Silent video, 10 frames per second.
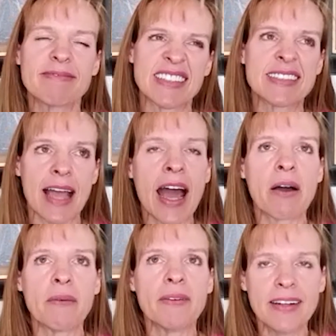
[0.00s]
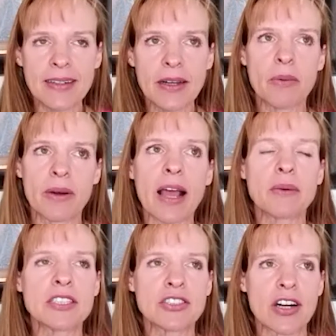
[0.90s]
is what I
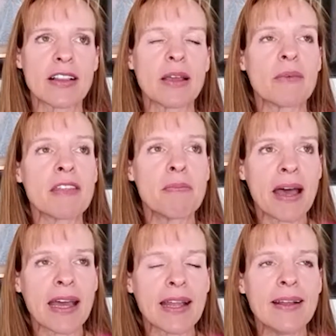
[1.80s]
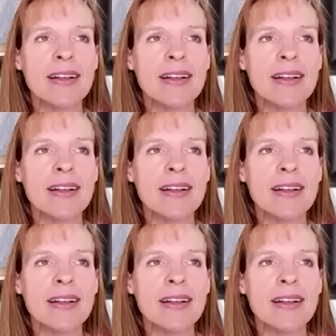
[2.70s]
was struggling with. But